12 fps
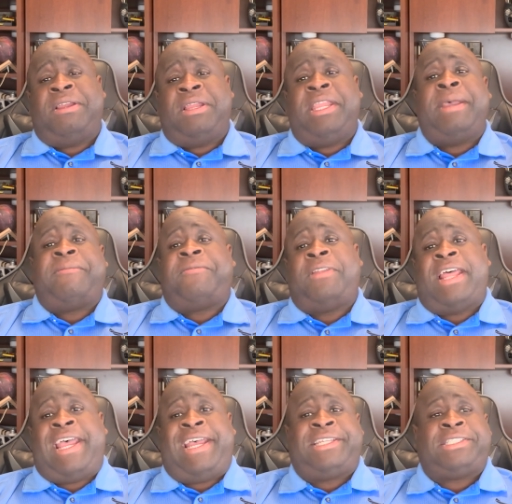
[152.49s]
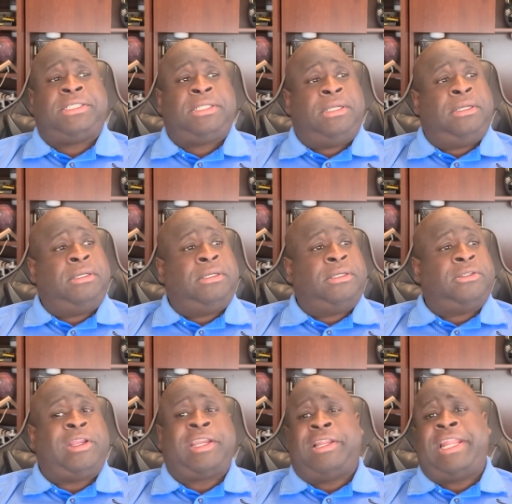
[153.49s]
hip flasks
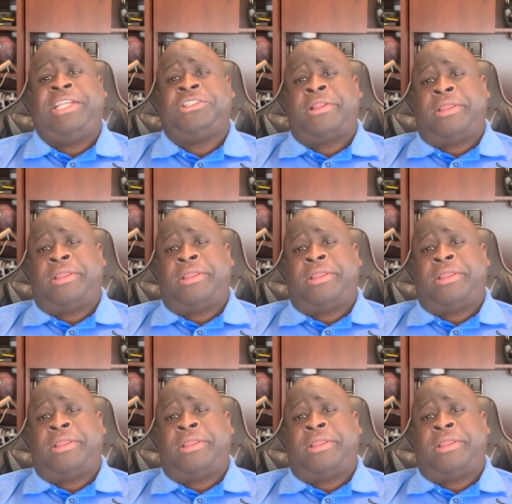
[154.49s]
so I could laser